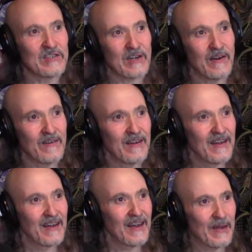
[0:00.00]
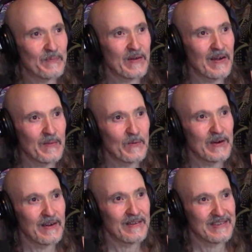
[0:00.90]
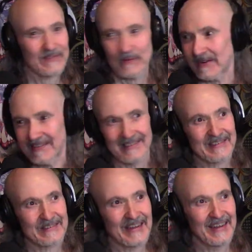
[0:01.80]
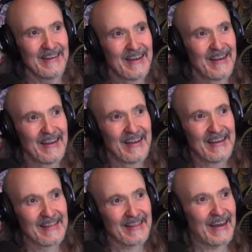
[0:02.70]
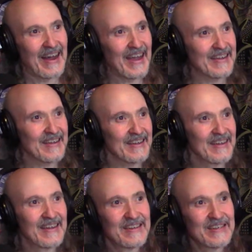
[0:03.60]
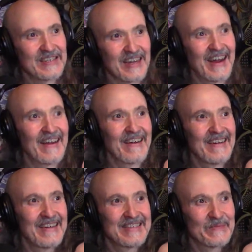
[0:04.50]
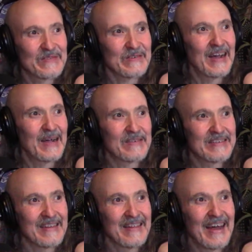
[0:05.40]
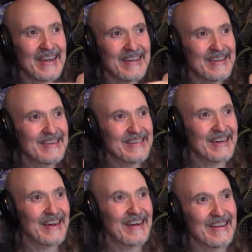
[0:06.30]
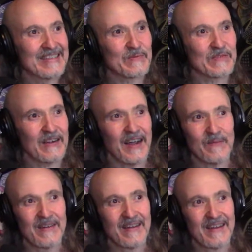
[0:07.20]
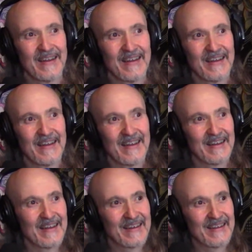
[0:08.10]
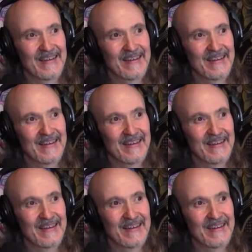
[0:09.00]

show. Yeah. I put. Where is this? Where it is on the screen? Yeah, it'll be right there. Like, share, and subscribe. Or is it like, share, and subscribe? The second one was the right one.